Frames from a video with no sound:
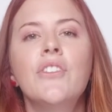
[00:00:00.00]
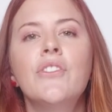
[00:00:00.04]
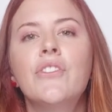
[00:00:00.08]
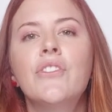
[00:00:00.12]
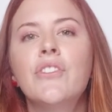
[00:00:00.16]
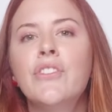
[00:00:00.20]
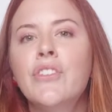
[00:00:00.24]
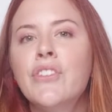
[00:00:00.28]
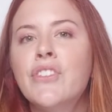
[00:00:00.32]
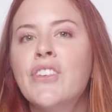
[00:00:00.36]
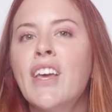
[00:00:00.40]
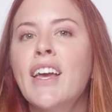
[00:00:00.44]

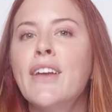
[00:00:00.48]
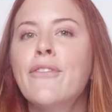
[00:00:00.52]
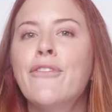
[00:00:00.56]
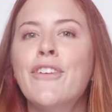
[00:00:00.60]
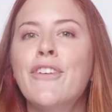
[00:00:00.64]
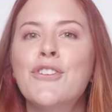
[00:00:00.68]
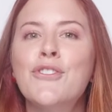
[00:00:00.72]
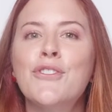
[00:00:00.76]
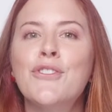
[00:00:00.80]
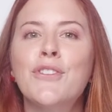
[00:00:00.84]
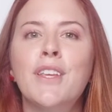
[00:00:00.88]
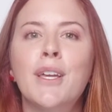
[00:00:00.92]
To detect
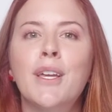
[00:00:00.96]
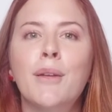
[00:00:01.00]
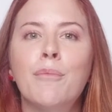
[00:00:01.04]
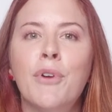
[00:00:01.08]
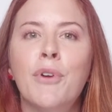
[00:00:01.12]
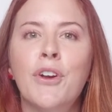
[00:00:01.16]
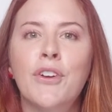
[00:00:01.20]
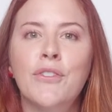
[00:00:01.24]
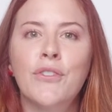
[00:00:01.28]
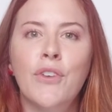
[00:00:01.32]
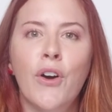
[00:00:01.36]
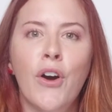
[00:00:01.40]
facial
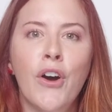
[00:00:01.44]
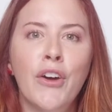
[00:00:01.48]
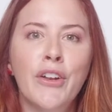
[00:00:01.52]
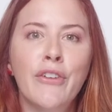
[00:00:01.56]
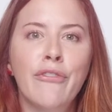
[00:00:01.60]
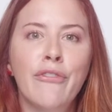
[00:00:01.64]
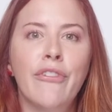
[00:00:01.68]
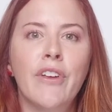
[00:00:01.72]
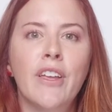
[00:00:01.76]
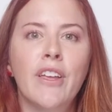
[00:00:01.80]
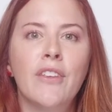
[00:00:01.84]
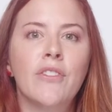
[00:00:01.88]
landmarks on
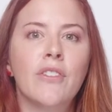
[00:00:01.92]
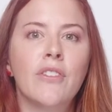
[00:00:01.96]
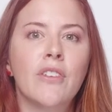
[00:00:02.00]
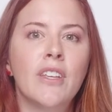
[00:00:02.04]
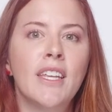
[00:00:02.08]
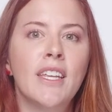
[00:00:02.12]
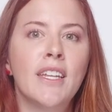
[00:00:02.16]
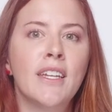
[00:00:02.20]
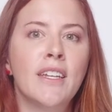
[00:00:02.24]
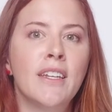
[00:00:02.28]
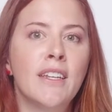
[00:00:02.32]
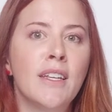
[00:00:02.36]
a face
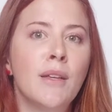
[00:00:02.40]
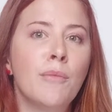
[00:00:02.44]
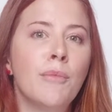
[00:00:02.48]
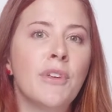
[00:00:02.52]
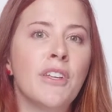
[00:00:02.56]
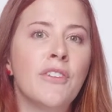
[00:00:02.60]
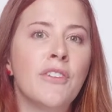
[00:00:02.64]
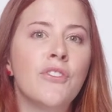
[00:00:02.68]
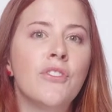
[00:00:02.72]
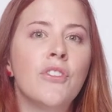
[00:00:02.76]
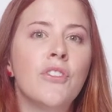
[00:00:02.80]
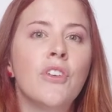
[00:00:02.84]
in an
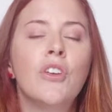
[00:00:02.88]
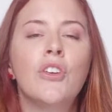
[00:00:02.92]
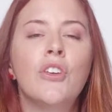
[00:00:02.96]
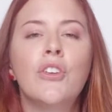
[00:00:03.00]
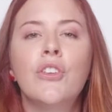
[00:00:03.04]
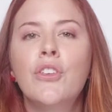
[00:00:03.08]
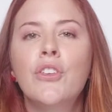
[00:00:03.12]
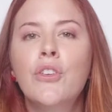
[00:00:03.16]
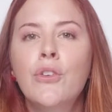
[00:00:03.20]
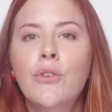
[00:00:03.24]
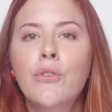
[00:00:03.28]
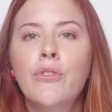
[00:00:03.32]
image,
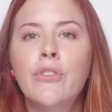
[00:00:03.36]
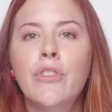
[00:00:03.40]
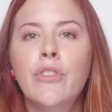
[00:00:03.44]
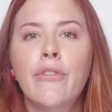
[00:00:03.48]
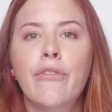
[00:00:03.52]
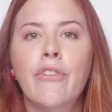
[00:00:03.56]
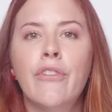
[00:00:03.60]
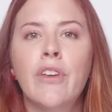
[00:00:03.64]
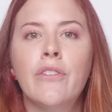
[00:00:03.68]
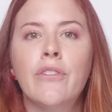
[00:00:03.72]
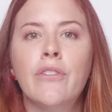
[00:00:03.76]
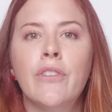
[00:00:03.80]
use the
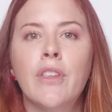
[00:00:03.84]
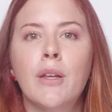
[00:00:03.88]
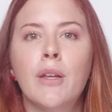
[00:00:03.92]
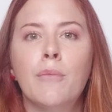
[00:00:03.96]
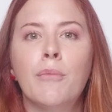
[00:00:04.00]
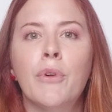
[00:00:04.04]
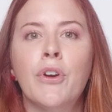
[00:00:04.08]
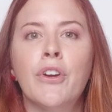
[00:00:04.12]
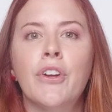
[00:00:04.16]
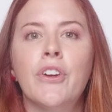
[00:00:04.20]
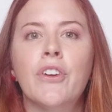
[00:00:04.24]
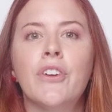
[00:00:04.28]
face
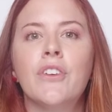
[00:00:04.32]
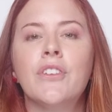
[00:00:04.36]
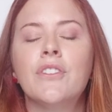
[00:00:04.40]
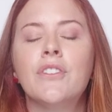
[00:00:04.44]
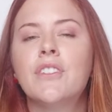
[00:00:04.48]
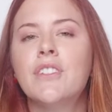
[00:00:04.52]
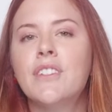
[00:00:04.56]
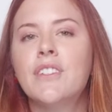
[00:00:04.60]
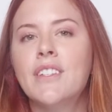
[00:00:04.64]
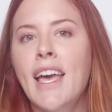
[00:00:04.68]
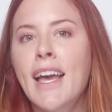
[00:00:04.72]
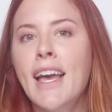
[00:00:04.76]
landmarker
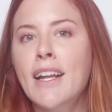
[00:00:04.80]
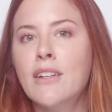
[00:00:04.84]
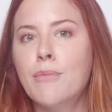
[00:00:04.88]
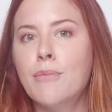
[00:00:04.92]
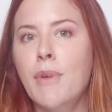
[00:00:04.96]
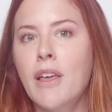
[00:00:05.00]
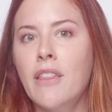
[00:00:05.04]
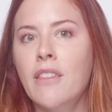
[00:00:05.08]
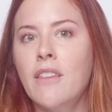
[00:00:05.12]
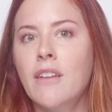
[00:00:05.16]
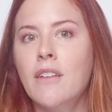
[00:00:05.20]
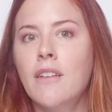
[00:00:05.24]
detect
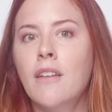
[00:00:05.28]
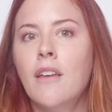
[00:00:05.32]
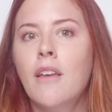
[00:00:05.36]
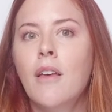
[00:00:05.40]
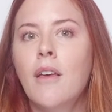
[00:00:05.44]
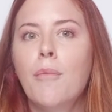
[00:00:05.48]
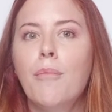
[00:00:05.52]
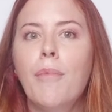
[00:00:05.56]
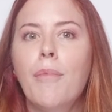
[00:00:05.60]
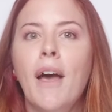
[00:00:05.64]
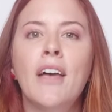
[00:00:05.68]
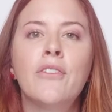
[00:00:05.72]
method,
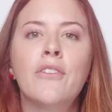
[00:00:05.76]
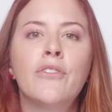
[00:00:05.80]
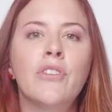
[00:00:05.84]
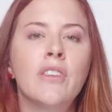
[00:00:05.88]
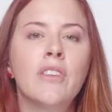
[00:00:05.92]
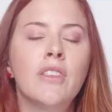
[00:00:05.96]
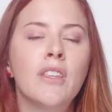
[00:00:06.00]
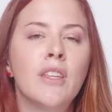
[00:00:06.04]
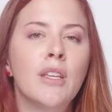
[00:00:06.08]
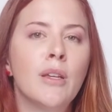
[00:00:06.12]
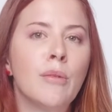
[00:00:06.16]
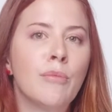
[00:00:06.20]

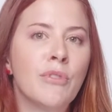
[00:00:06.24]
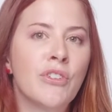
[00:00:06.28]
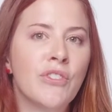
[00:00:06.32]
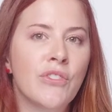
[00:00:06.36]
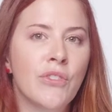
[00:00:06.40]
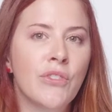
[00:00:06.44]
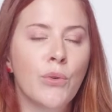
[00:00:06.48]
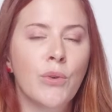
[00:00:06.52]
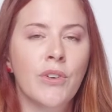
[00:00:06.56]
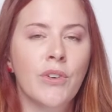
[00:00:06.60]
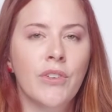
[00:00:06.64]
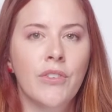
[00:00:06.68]
passing the image
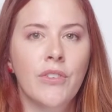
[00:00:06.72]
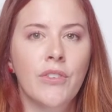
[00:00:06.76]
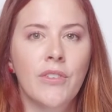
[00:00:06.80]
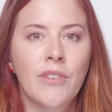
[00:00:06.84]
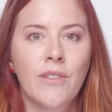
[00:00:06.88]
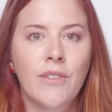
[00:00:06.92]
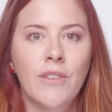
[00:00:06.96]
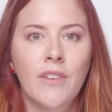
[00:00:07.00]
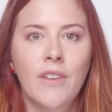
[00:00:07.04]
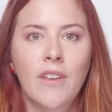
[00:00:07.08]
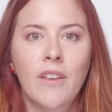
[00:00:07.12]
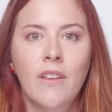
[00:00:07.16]
source.
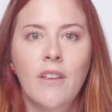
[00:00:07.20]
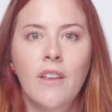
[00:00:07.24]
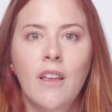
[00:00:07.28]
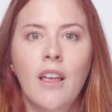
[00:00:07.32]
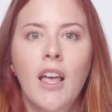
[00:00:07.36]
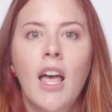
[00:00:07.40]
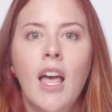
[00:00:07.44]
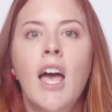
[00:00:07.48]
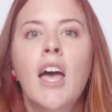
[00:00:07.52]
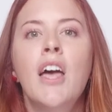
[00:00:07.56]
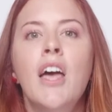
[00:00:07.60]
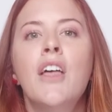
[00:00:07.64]

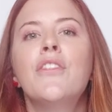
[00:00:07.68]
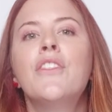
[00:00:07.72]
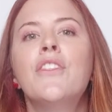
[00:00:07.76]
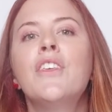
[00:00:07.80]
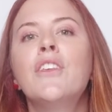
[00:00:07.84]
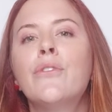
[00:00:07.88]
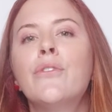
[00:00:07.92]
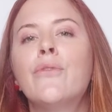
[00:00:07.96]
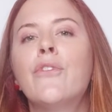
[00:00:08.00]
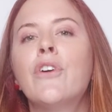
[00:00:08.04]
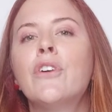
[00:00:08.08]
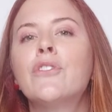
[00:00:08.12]

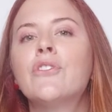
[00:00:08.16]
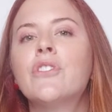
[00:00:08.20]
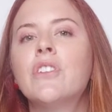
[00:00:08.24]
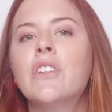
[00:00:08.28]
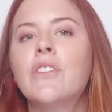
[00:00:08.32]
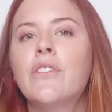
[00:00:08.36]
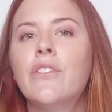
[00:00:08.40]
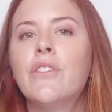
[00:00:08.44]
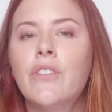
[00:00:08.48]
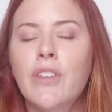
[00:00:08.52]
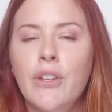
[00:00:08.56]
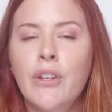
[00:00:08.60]
This function
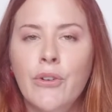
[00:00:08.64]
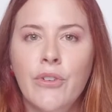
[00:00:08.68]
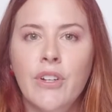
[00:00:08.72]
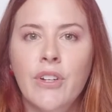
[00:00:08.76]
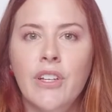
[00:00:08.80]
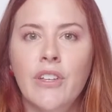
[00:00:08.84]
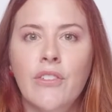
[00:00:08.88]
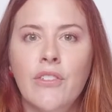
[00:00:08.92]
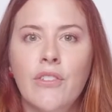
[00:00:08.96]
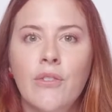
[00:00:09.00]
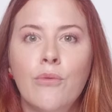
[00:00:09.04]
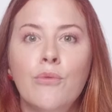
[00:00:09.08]
is
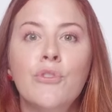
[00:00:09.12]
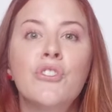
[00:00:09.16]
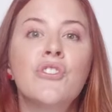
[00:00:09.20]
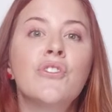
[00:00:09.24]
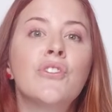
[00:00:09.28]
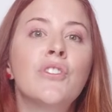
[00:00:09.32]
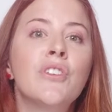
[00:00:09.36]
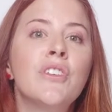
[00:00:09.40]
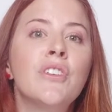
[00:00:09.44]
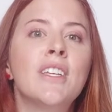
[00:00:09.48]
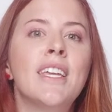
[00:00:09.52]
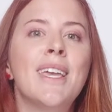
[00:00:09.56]
synchronous, which
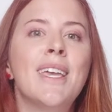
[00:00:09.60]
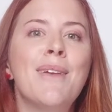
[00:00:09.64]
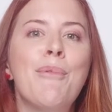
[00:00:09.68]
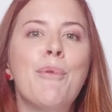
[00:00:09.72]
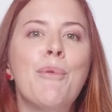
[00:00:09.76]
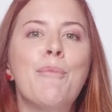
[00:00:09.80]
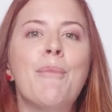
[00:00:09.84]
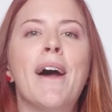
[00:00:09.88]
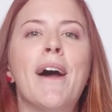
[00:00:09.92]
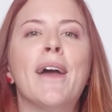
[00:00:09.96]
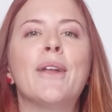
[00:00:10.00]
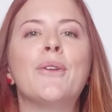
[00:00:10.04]
is good to keep
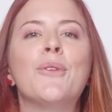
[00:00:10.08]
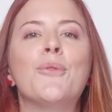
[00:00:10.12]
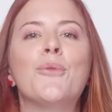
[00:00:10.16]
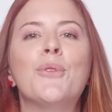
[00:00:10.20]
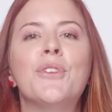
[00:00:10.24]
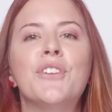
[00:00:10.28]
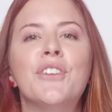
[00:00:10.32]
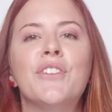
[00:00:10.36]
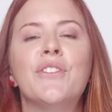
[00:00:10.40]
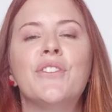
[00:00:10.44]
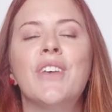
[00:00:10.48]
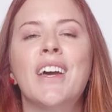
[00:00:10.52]
in mind
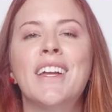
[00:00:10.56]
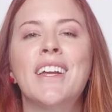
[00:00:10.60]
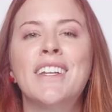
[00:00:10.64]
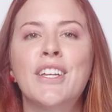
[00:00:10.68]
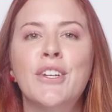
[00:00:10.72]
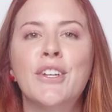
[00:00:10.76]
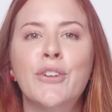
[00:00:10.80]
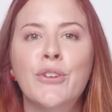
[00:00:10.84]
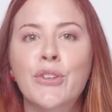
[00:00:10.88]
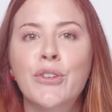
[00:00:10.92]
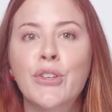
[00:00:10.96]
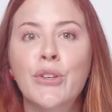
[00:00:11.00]
when
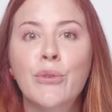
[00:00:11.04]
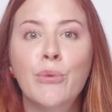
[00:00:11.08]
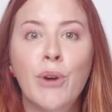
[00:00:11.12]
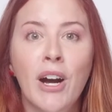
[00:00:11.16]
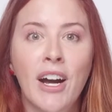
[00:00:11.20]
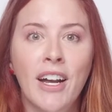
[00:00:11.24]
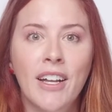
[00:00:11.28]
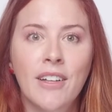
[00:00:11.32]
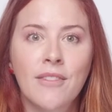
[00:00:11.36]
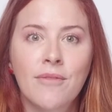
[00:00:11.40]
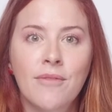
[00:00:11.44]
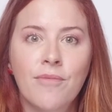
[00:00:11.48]
designing your
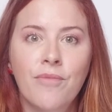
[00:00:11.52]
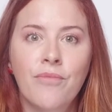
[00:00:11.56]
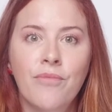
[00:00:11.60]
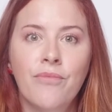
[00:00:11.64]
UI.